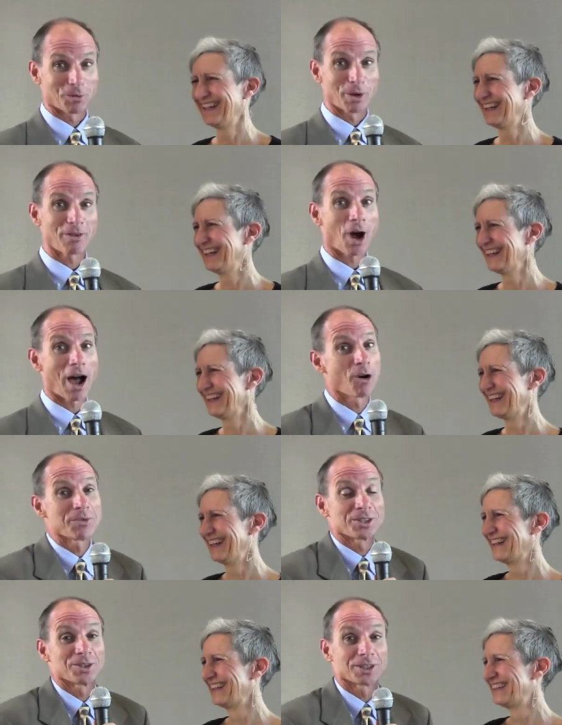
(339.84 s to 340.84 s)
Speaker 1: And we, I
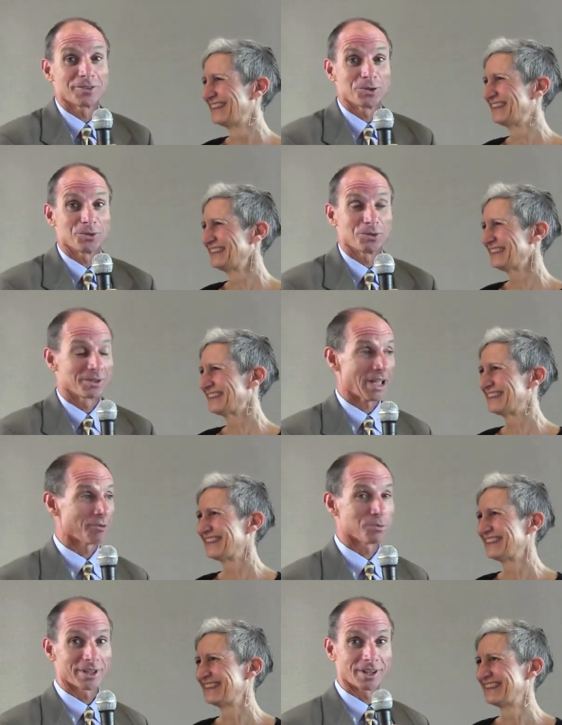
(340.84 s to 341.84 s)
hope this has given you,
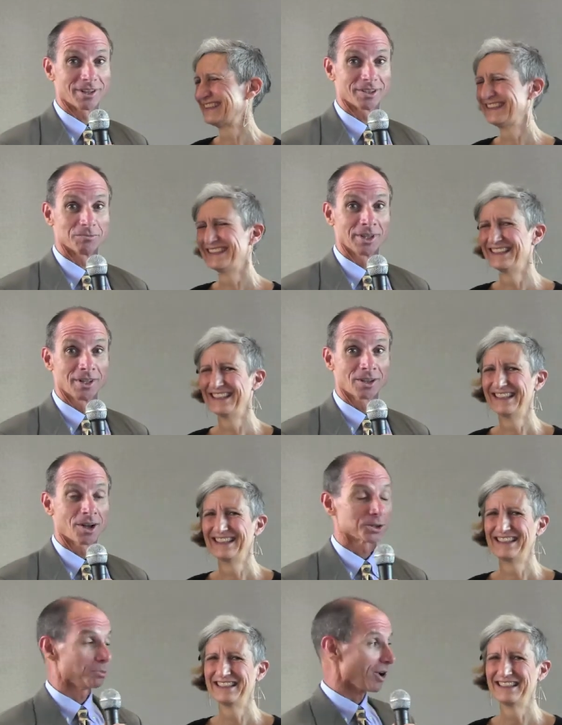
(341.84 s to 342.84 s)
everybody, uh,
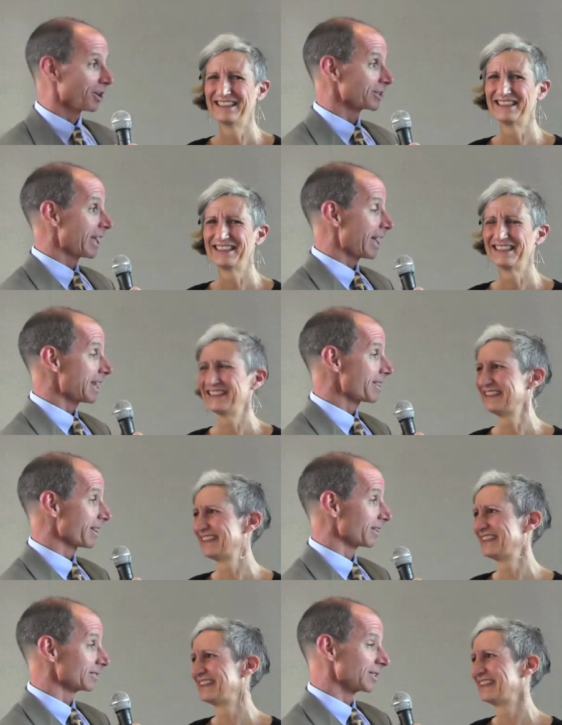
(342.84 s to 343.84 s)
cause to pause.
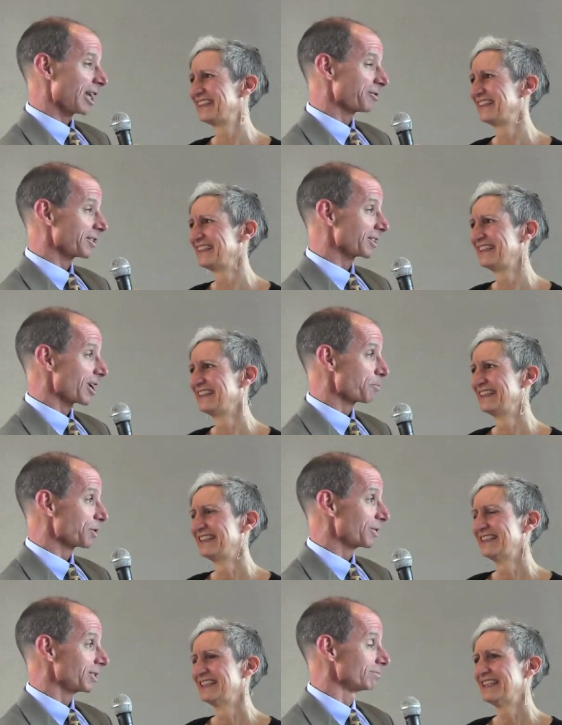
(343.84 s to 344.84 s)
Anything left on the
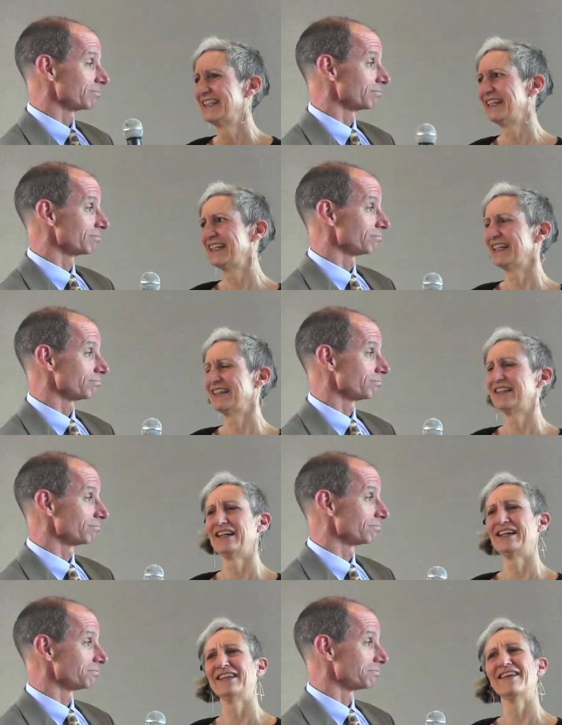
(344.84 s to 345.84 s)
topic we... Uh,
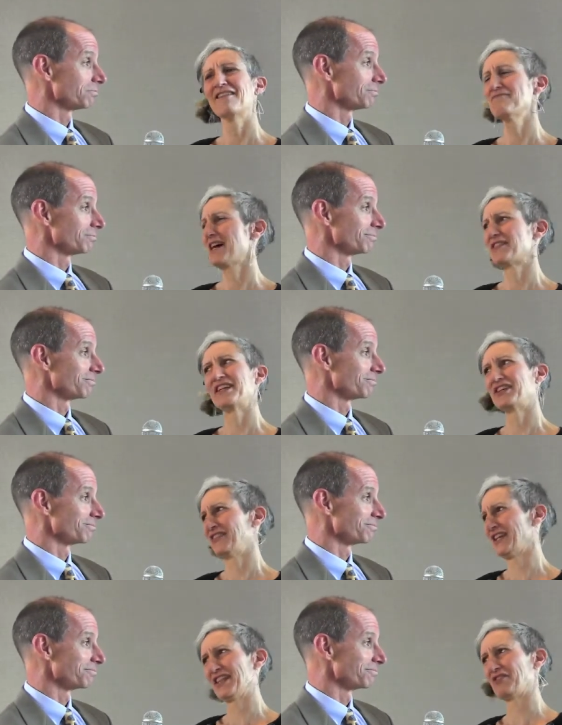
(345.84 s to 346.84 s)
Speaker 2: I'm not thinking
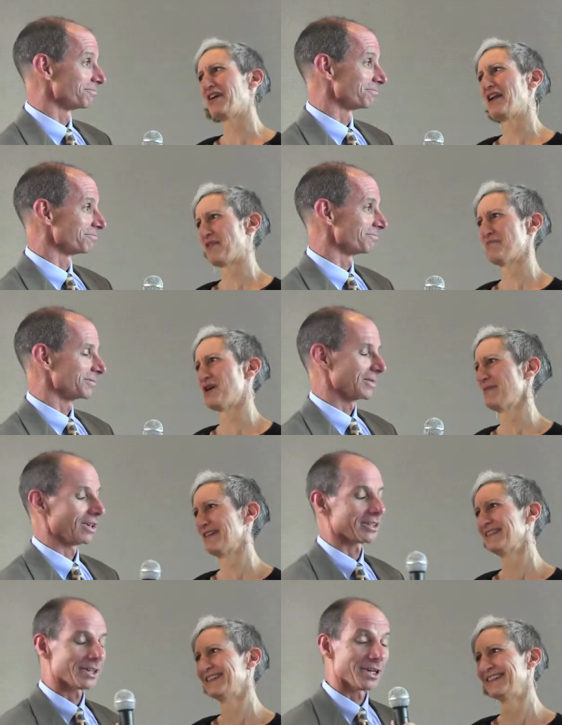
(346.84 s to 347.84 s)
of anything right at the
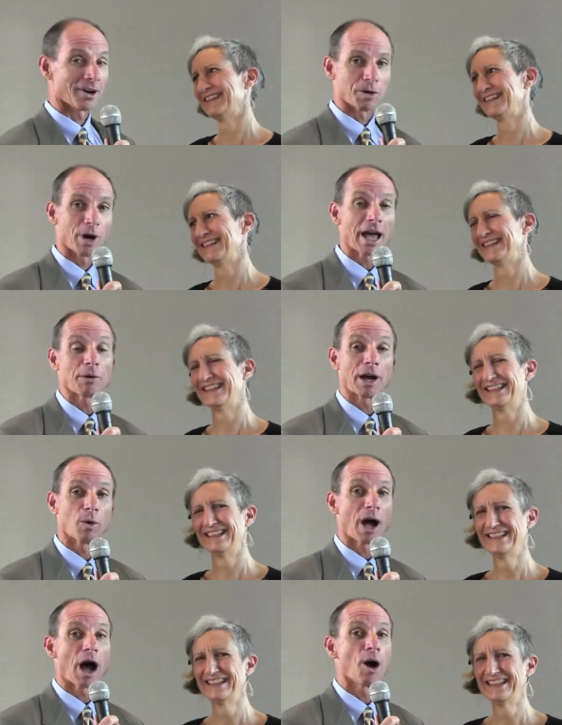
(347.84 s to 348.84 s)
moment.
Speaker 1: Okay, all right. Well, anyway,
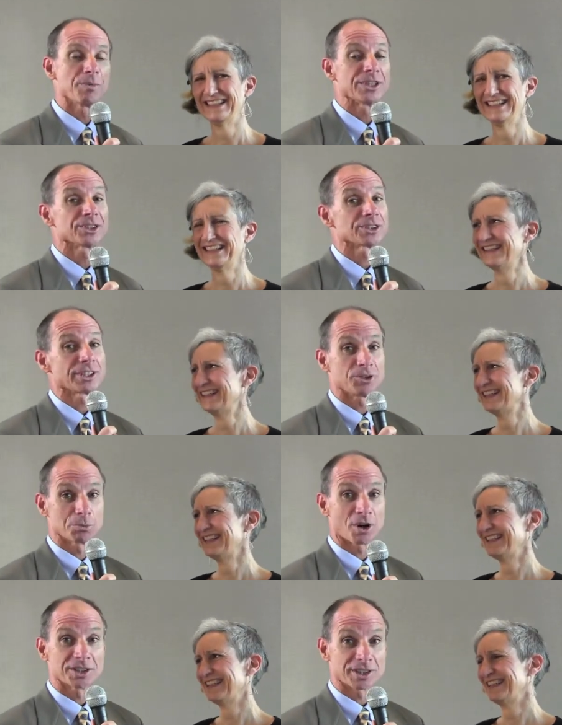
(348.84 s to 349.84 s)
well, I hope this is giving
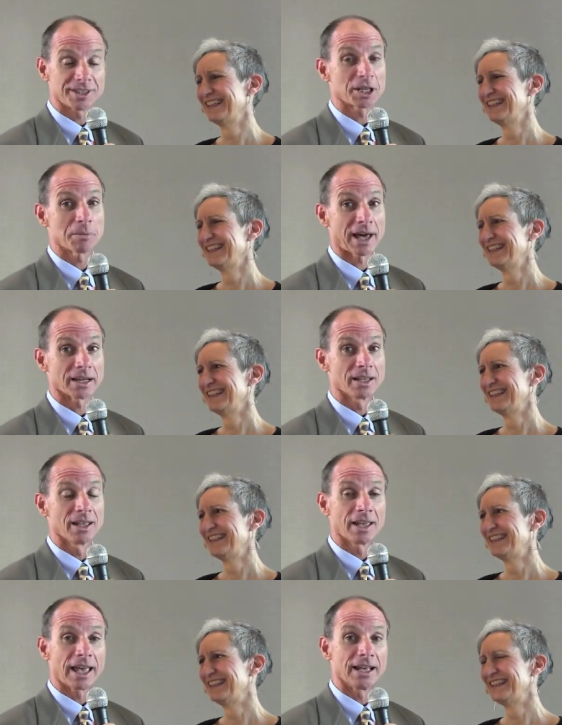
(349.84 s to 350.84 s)
you pause to think about it
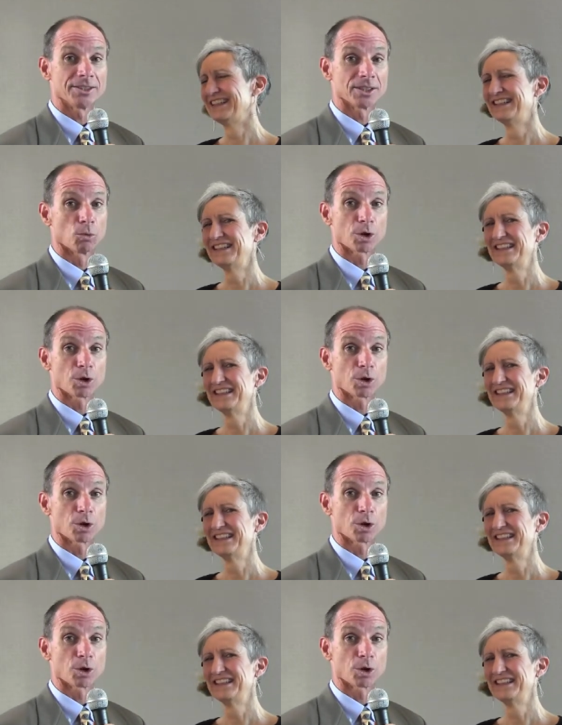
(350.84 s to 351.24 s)
and uh,